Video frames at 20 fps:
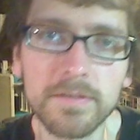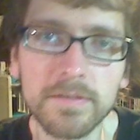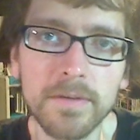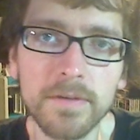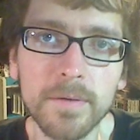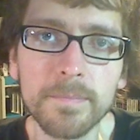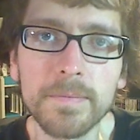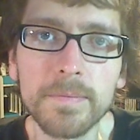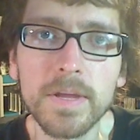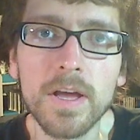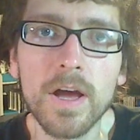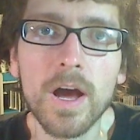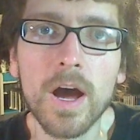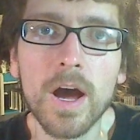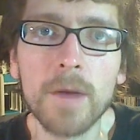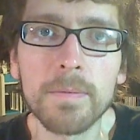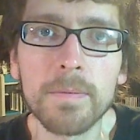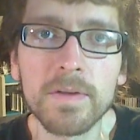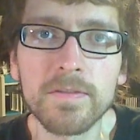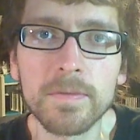So
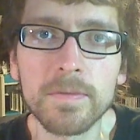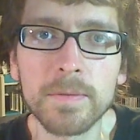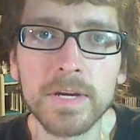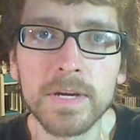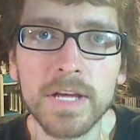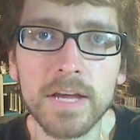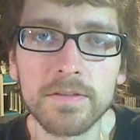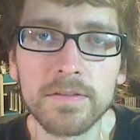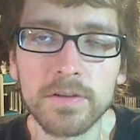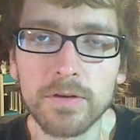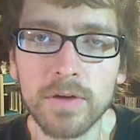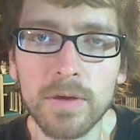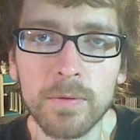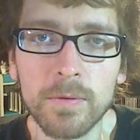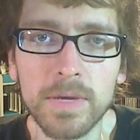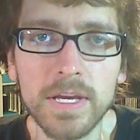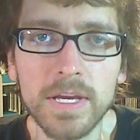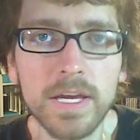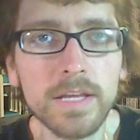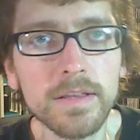hope everybody has a great
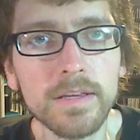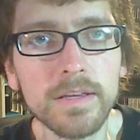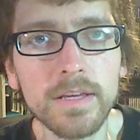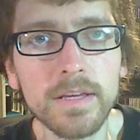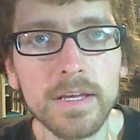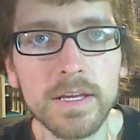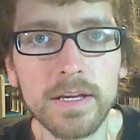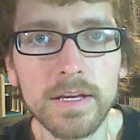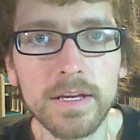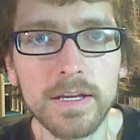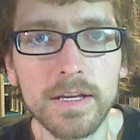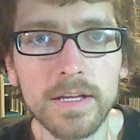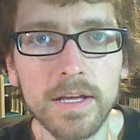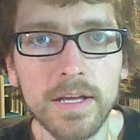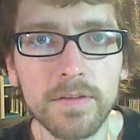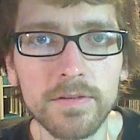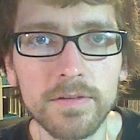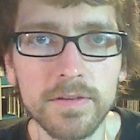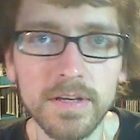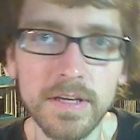weekend, and
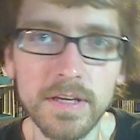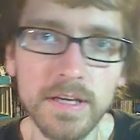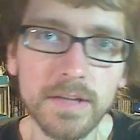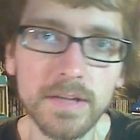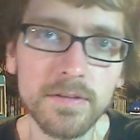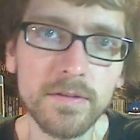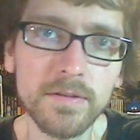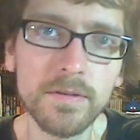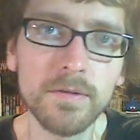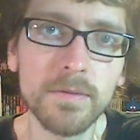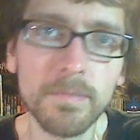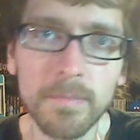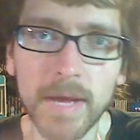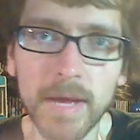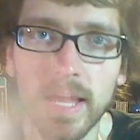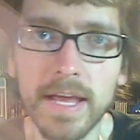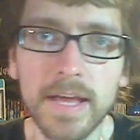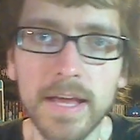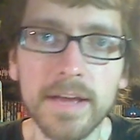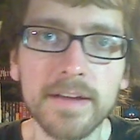I'll see you again soon.
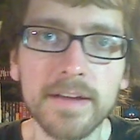Bye.